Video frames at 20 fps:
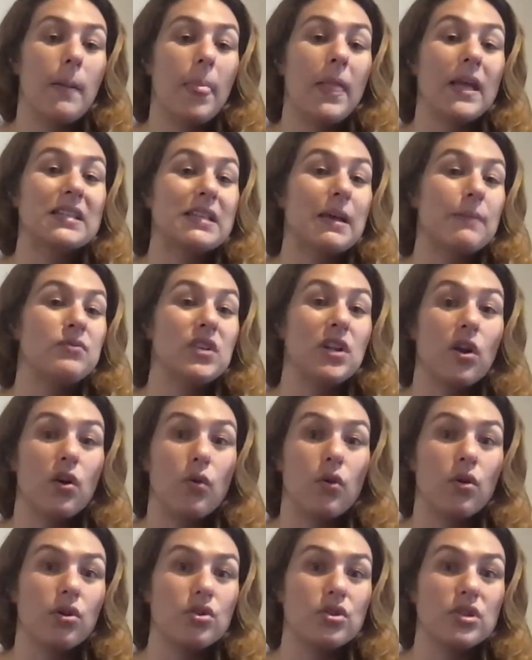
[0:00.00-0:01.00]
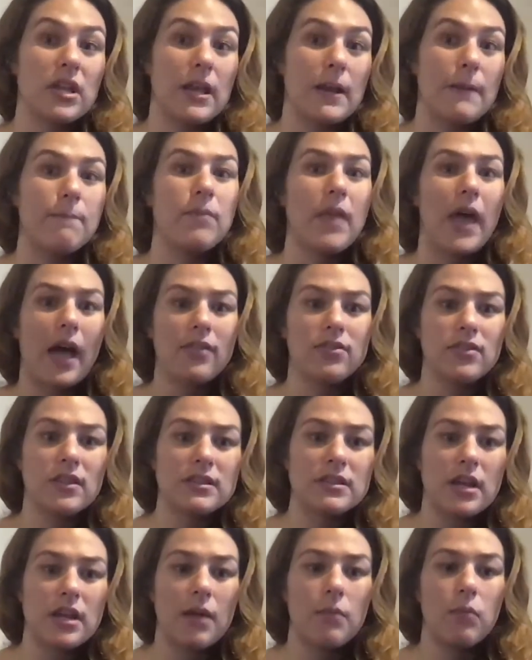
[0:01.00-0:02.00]
accepting our orders in at this
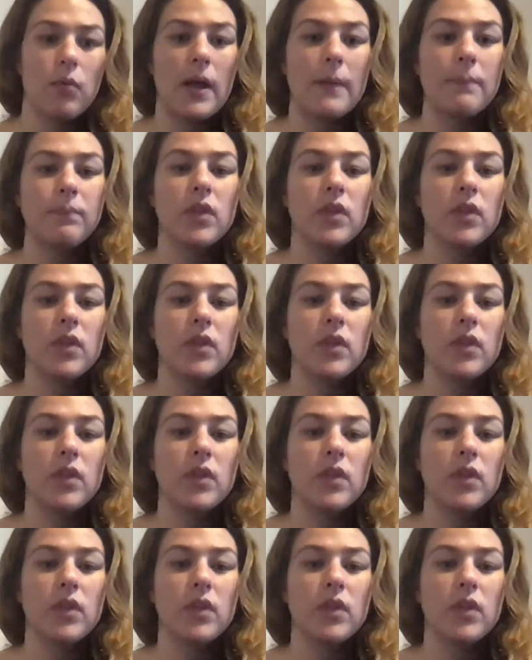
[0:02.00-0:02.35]
time, right?